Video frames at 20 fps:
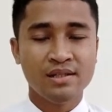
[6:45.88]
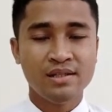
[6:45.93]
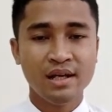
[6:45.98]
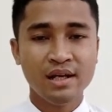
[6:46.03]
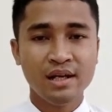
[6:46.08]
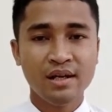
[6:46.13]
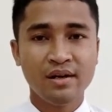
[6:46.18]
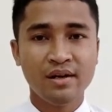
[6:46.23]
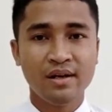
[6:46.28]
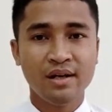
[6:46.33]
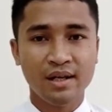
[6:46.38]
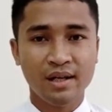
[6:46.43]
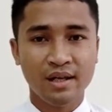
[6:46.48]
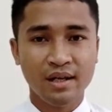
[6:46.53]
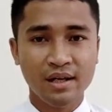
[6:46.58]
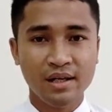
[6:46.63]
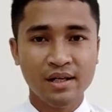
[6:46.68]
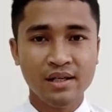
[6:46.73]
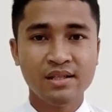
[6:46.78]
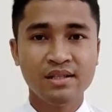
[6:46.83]

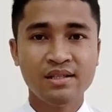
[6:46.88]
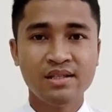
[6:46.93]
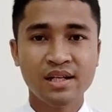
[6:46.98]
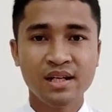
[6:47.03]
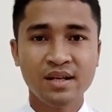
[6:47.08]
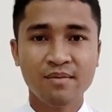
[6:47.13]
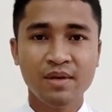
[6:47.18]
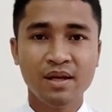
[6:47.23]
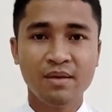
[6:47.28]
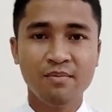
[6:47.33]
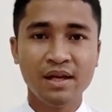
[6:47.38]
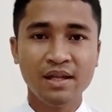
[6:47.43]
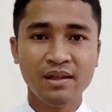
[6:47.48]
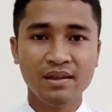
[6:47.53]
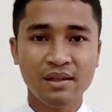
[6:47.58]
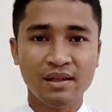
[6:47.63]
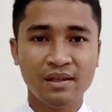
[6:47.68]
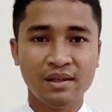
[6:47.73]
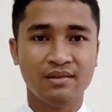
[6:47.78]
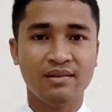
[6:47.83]
Generally, three main
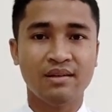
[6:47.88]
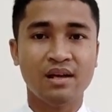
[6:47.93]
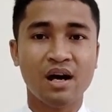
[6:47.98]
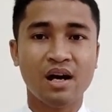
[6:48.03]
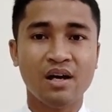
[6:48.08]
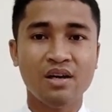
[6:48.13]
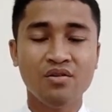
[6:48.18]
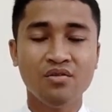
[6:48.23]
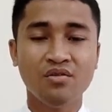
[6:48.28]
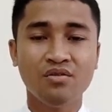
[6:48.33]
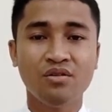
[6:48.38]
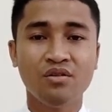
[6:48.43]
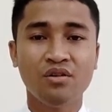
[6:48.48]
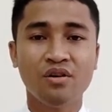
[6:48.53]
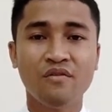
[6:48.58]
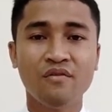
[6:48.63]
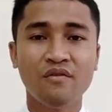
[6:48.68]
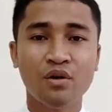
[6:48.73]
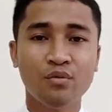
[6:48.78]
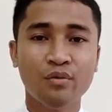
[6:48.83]
methods are used to
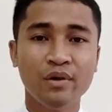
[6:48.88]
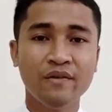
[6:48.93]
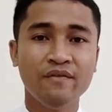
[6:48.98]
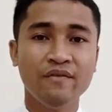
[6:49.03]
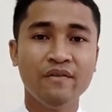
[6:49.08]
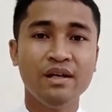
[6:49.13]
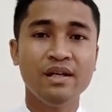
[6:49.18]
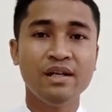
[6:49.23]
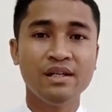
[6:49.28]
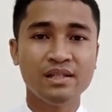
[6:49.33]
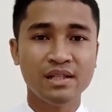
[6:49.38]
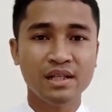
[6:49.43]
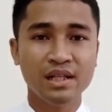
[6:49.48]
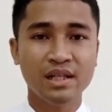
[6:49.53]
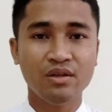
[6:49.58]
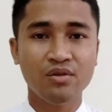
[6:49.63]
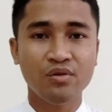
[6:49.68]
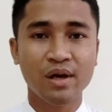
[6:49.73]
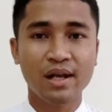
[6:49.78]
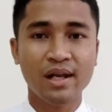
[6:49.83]
convert wave energy
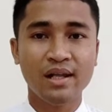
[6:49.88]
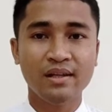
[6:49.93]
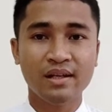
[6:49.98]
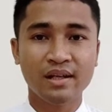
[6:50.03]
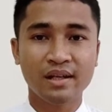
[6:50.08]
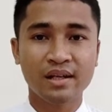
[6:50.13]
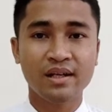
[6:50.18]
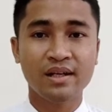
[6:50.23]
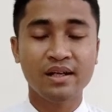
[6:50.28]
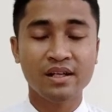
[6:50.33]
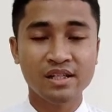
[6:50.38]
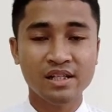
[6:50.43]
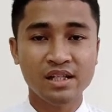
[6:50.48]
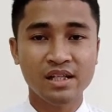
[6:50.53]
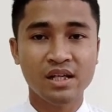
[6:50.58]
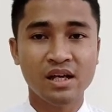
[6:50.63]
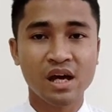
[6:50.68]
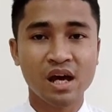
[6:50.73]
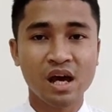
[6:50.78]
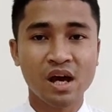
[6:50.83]
into electrical
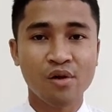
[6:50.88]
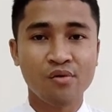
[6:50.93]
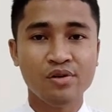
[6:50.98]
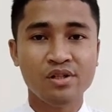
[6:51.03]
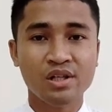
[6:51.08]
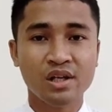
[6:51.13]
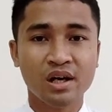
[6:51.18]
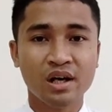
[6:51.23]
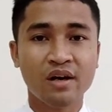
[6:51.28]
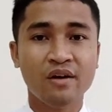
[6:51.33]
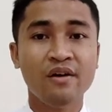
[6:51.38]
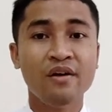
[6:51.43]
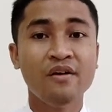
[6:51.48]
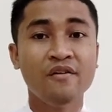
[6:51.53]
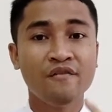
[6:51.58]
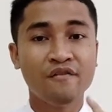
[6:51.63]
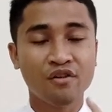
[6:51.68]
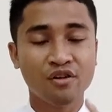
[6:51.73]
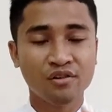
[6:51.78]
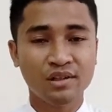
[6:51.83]
energy, which are
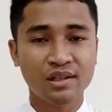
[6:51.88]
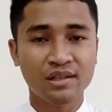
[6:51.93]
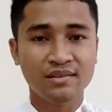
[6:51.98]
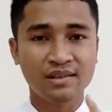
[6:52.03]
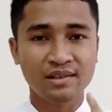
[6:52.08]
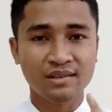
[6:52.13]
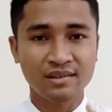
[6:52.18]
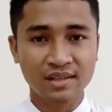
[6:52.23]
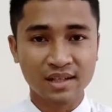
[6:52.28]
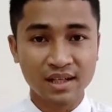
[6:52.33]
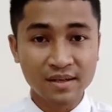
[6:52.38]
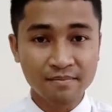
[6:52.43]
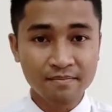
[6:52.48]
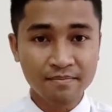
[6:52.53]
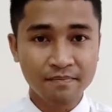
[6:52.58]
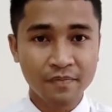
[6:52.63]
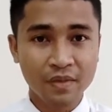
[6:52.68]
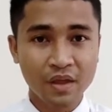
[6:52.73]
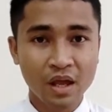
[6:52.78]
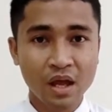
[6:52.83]
floating
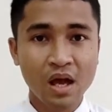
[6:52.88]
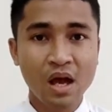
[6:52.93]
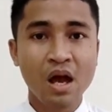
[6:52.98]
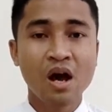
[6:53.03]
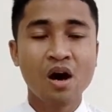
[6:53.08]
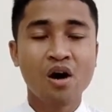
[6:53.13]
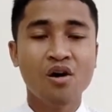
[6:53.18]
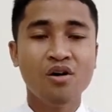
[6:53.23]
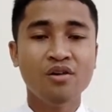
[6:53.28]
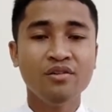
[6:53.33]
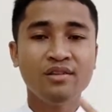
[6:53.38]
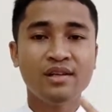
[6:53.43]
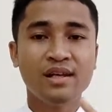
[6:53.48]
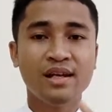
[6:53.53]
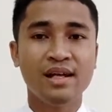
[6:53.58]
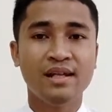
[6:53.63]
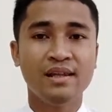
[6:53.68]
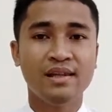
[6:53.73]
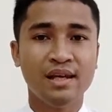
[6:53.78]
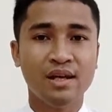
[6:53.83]
system,
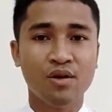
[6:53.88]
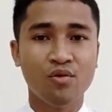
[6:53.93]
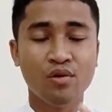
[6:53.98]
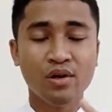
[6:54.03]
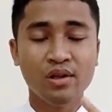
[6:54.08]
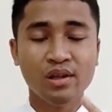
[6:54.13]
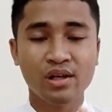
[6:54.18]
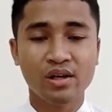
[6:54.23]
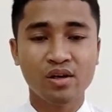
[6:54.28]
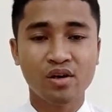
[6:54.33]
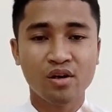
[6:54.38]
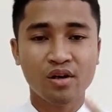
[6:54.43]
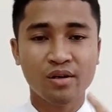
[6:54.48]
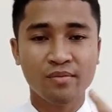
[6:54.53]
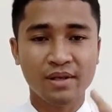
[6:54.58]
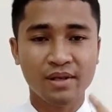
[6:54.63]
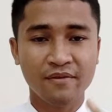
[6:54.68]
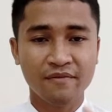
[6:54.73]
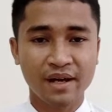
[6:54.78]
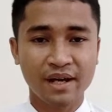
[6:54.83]
oscillating water
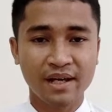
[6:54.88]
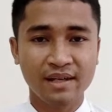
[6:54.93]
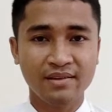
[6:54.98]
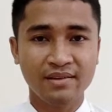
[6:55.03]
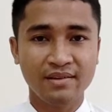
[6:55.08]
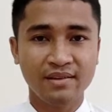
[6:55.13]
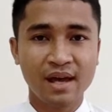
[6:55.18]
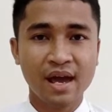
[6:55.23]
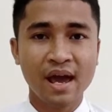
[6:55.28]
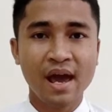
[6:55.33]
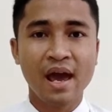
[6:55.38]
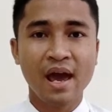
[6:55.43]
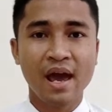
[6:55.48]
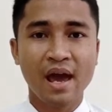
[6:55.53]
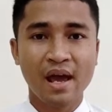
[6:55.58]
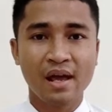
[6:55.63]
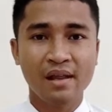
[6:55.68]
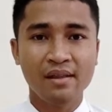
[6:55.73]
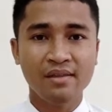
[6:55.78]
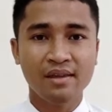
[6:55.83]
column device,
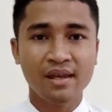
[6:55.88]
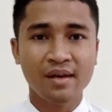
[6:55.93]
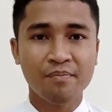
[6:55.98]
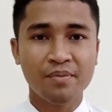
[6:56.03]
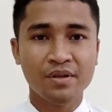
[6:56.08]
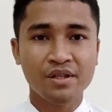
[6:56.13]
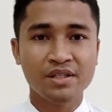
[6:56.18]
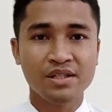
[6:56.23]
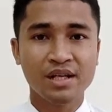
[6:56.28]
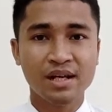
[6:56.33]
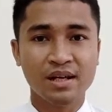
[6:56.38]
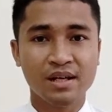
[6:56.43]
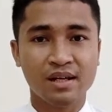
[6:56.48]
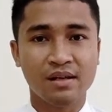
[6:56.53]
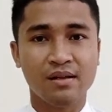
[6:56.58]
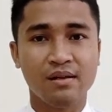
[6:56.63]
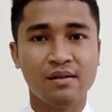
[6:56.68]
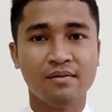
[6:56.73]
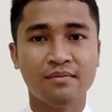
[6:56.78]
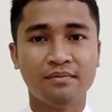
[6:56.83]
and tapered
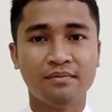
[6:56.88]
channel.